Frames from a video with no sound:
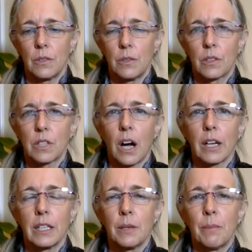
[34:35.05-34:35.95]
we're
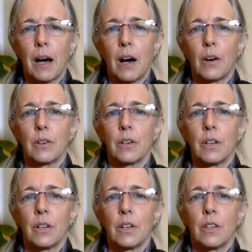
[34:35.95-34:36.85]
talking about,
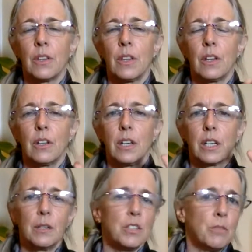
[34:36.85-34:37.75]
that
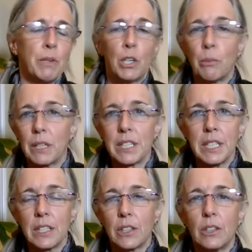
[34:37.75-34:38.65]
it can be no big
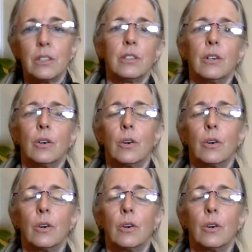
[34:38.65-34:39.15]
deal,